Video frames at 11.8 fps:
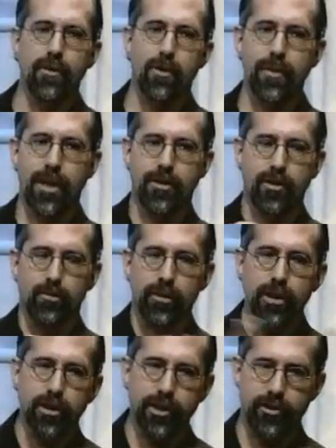film that is a
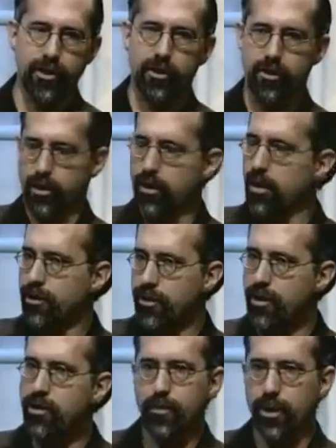realistic,
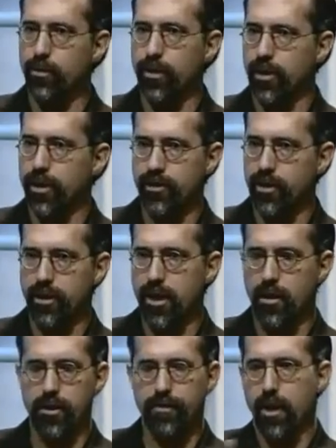ostensibly realistic
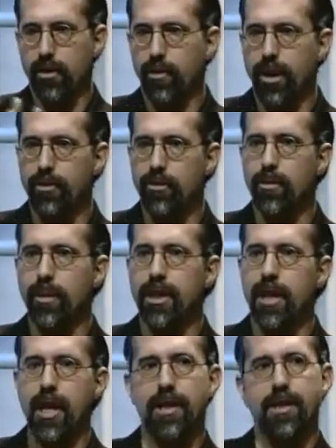narrative all the way through,
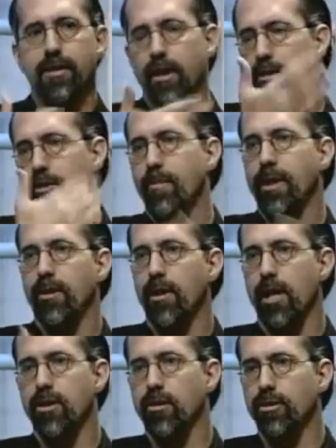but yet it tells a
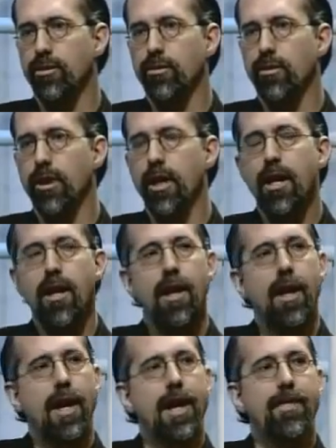mythological story.
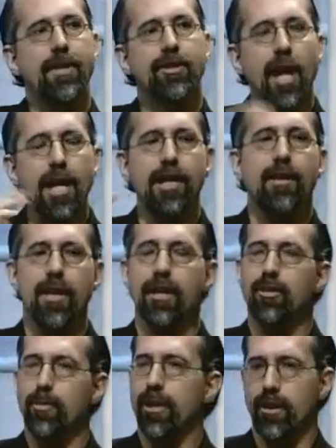And the psyche
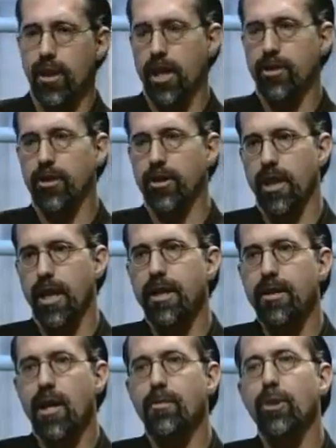thinks mythologically.
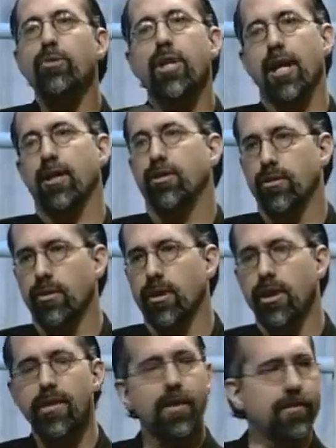Anytime you tell a
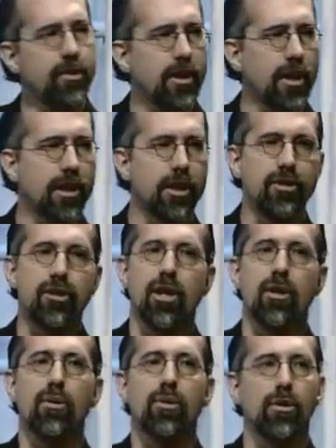story, even if you're telling a
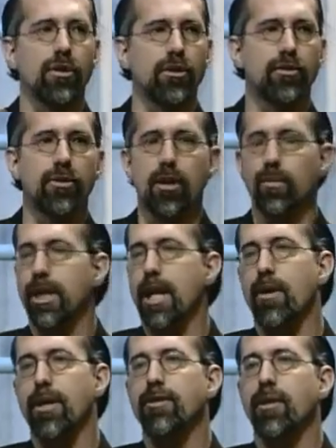joke or you start
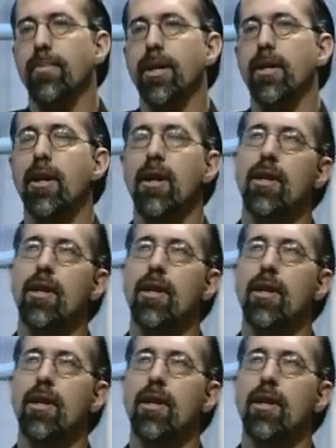recounting something,